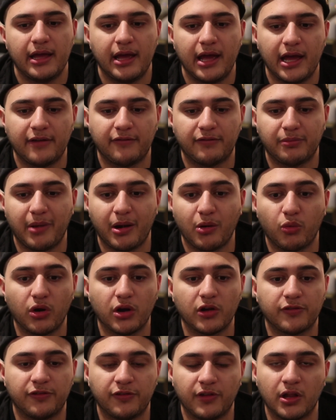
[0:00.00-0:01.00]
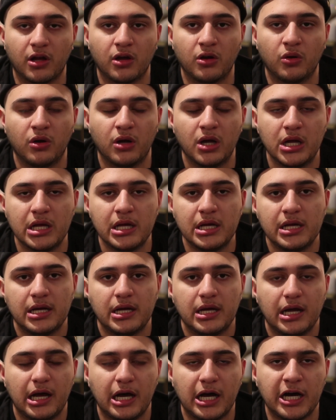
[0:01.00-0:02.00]
and for my workflow.
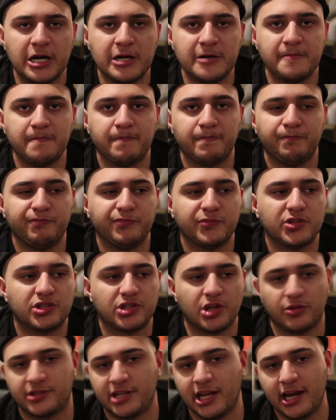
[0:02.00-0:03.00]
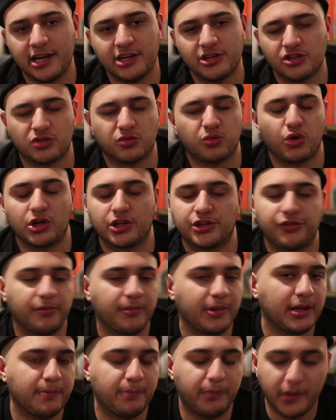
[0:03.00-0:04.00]
So 1080 just works for
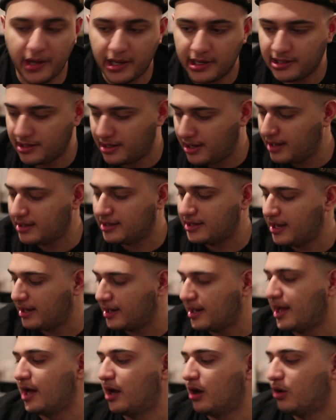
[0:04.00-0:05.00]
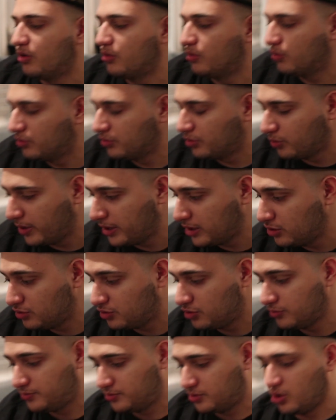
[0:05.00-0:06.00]
me, but I get how the way
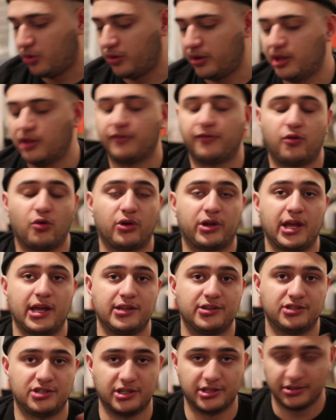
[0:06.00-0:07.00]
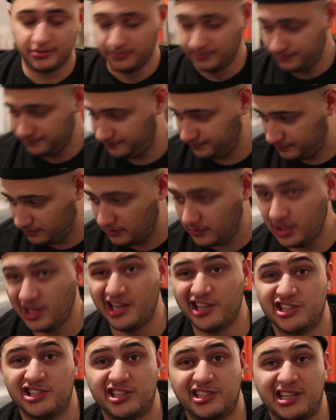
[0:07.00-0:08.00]
YouTube's going, 4K
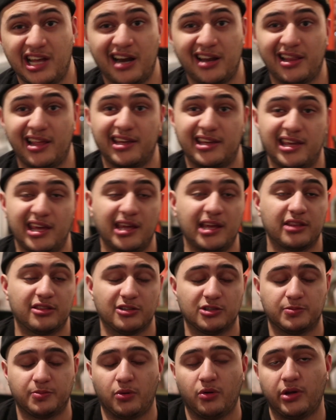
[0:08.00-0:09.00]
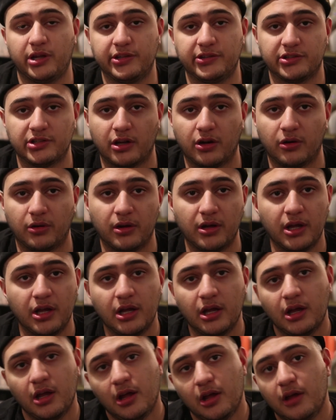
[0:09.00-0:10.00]
is just kind of like king at this point. So
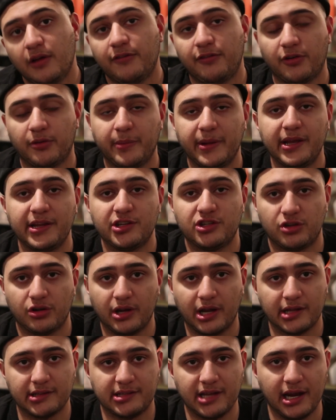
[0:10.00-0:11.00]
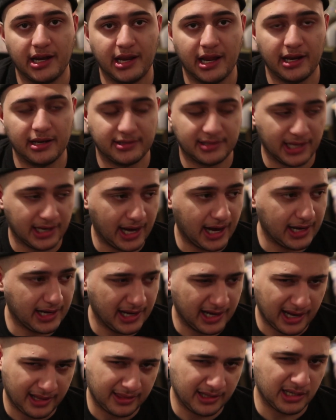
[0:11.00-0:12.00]
for me, shooting at 1080
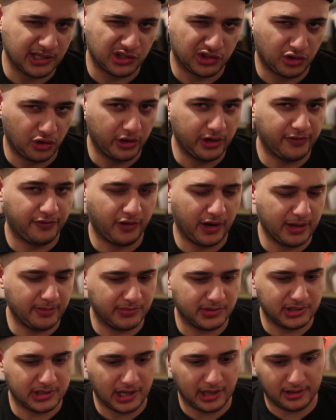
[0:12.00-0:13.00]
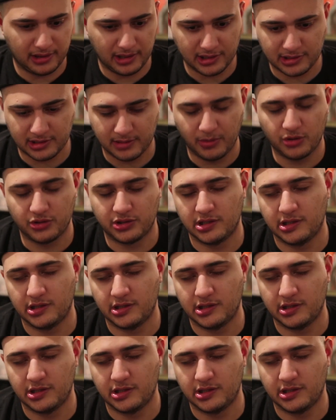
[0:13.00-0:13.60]
and I think it's 30 frames, I think it's the most